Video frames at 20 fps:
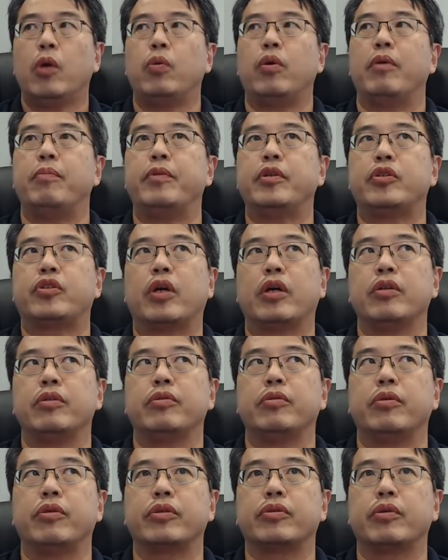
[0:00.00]
we've been trying
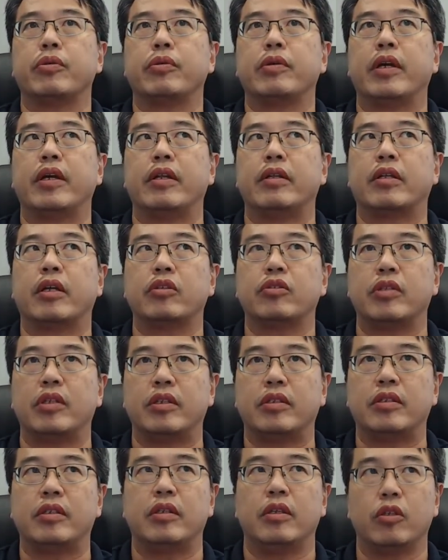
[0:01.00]
to also get in touch with
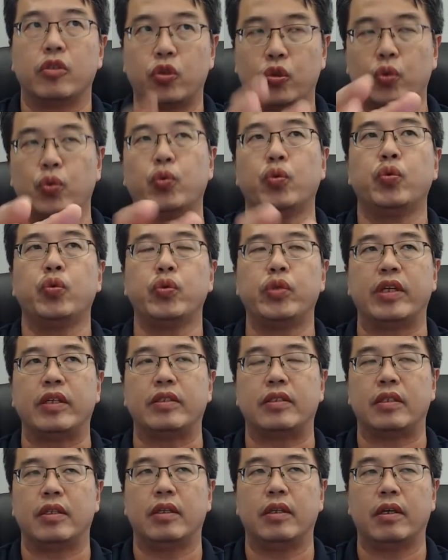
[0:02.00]
the senior through the
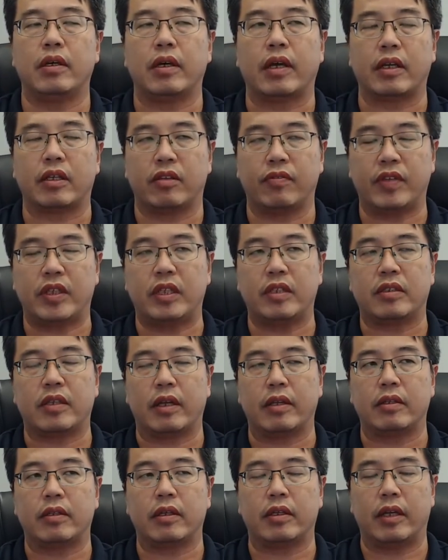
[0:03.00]
senior activity
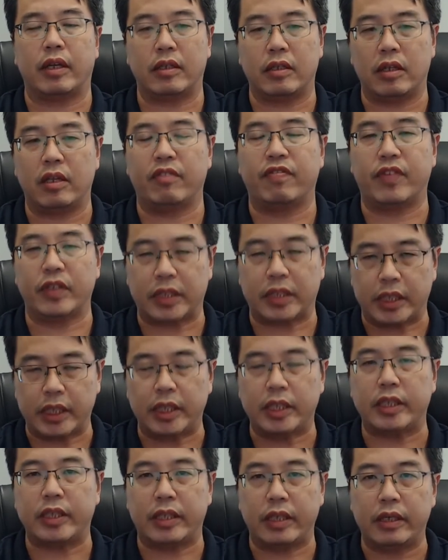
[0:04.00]
center that is in the
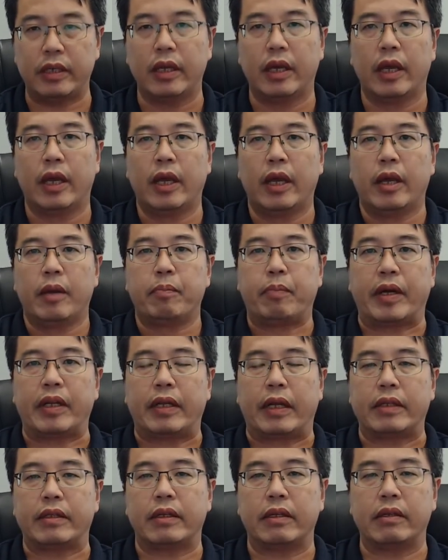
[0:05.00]
vicinity.
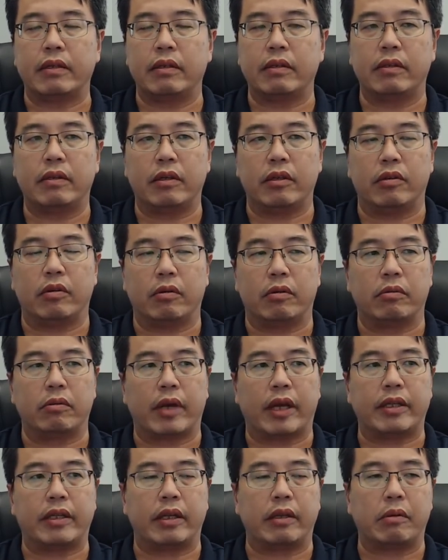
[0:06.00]
But I think,
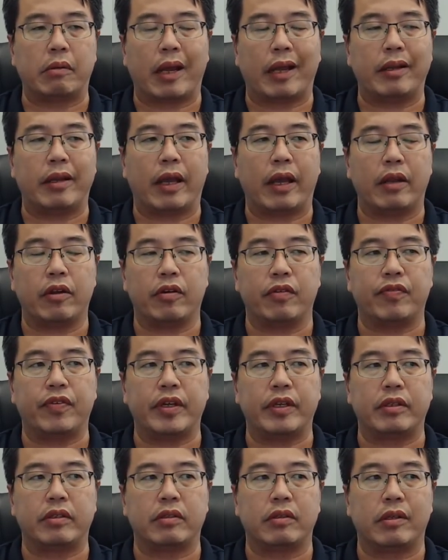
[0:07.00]
at the end of
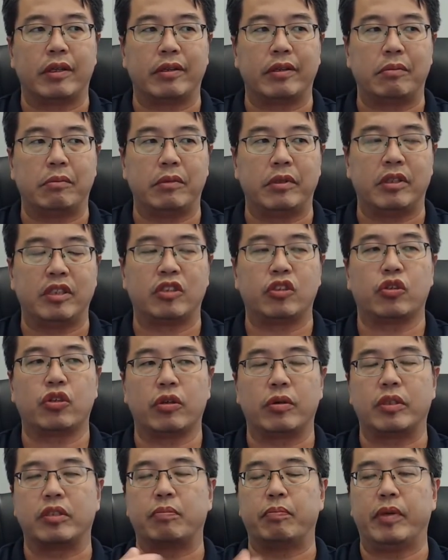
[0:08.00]
it, the
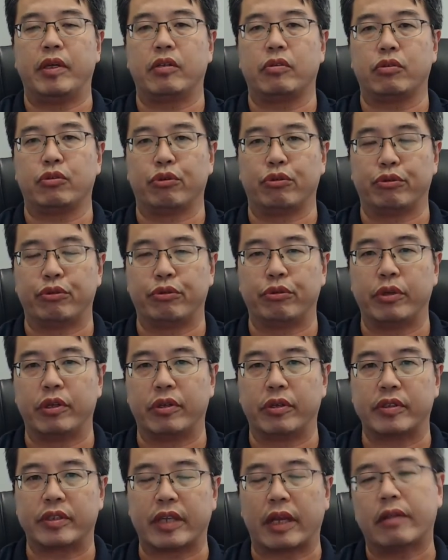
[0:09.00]
decision was made
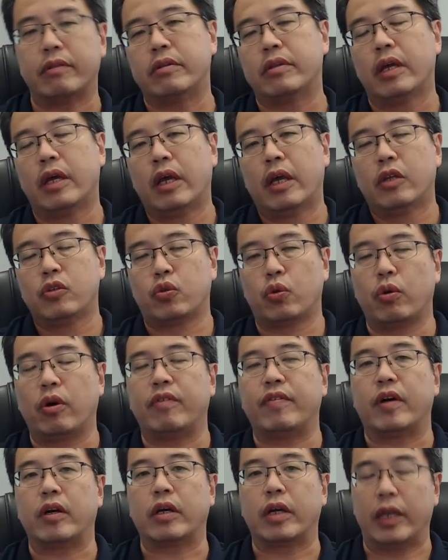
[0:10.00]
to, send two
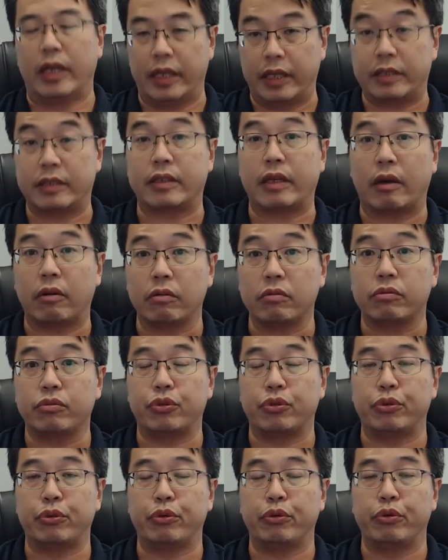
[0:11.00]
of our colleagues out
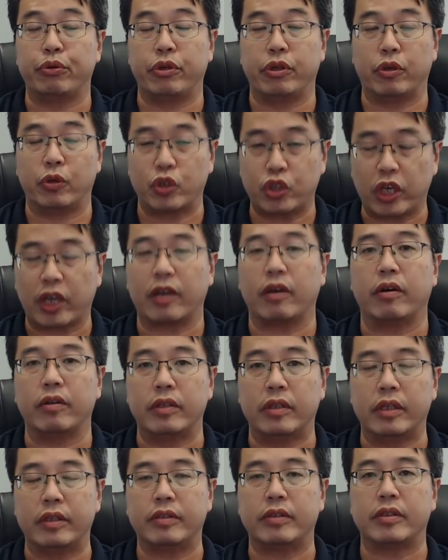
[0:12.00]
to, check
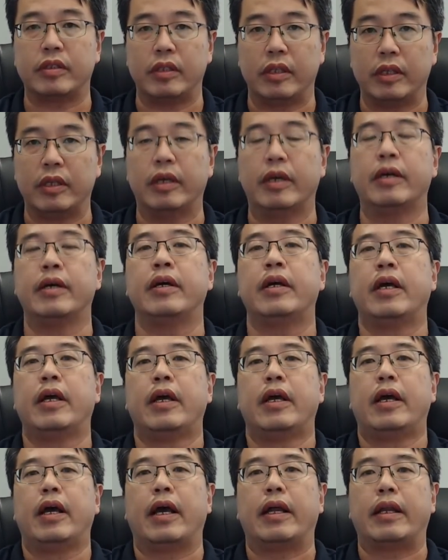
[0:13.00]
on this senior.
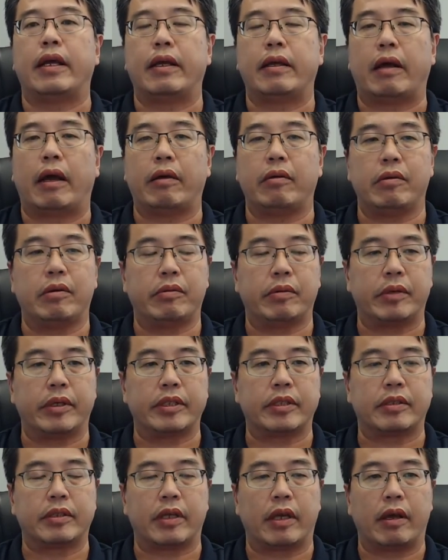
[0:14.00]
And I
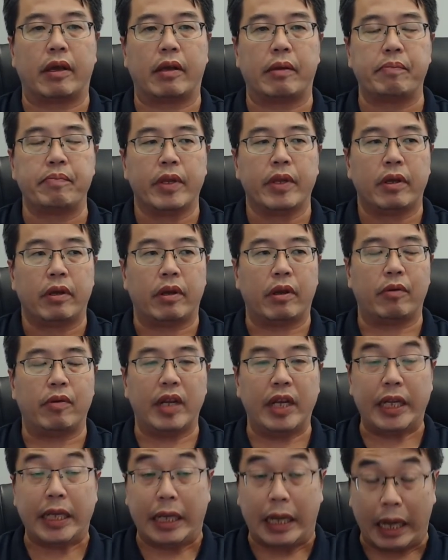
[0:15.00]
was
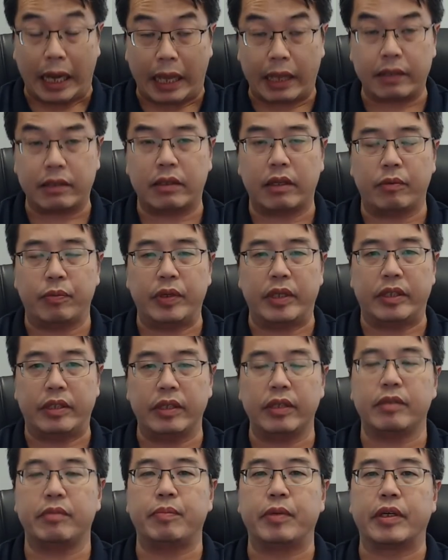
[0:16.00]
really glad that we
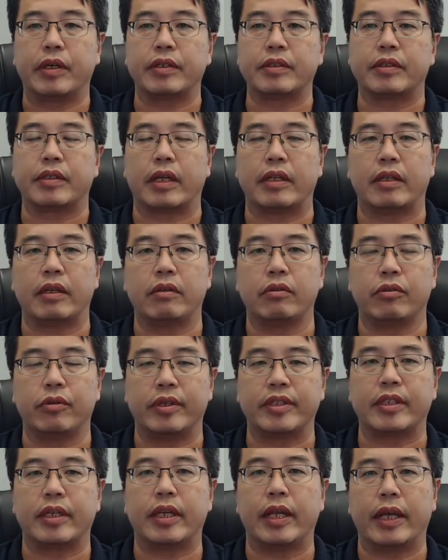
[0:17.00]
did, because I think
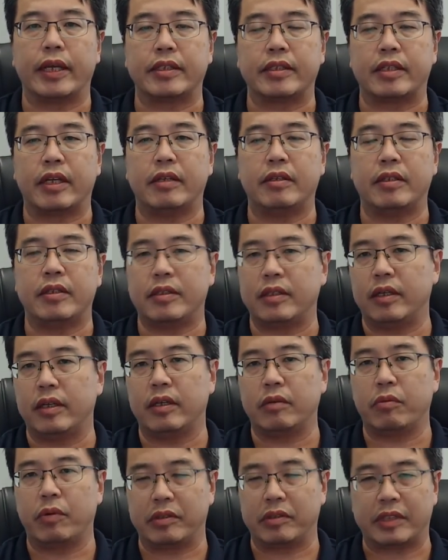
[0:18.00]
to a certain extent, this
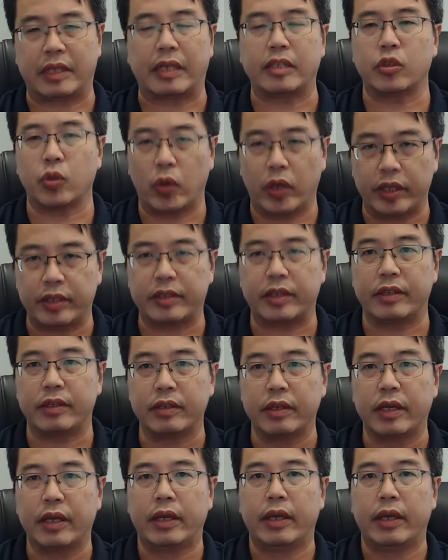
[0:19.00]
senior was isolated.